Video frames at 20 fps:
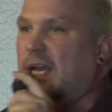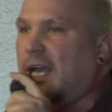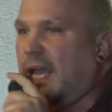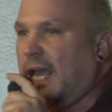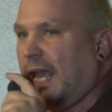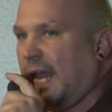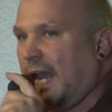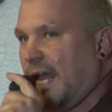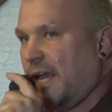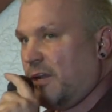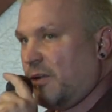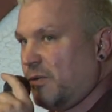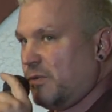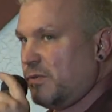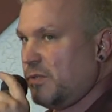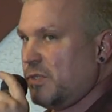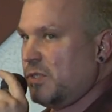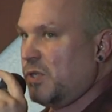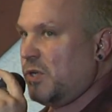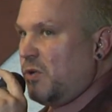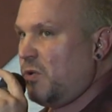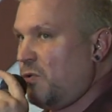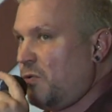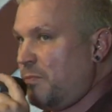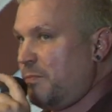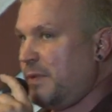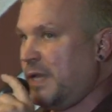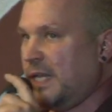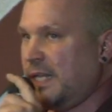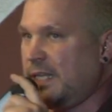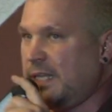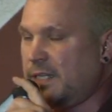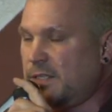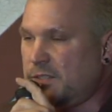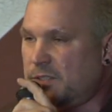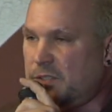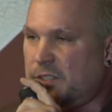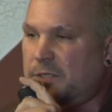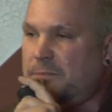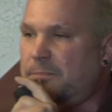And I don't know many
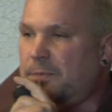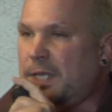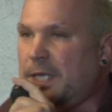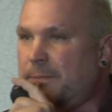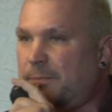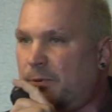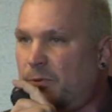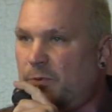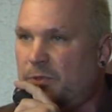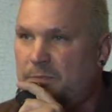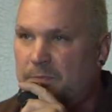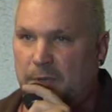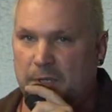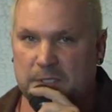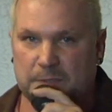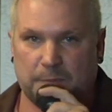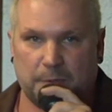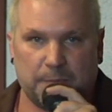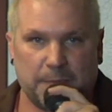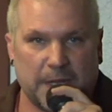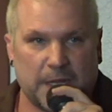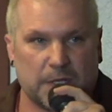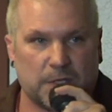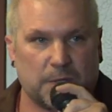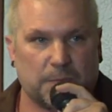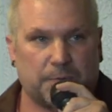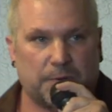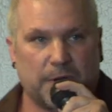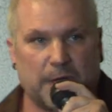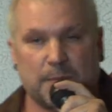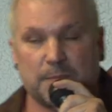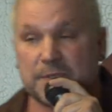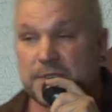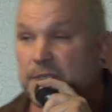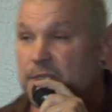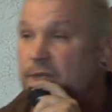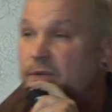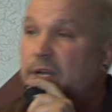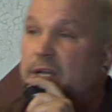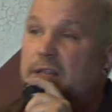elderly people with multiple medical problems that
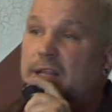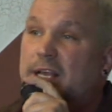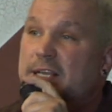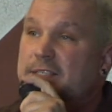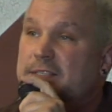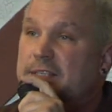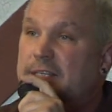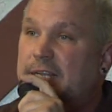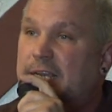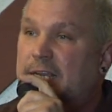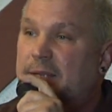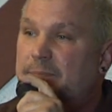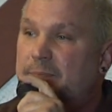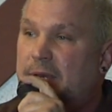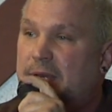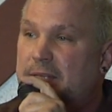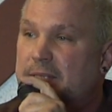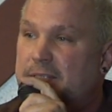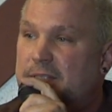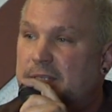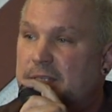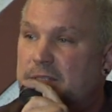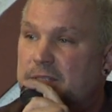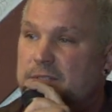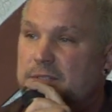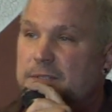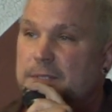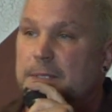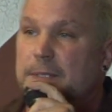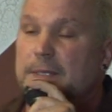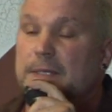are on less than 8 medicines.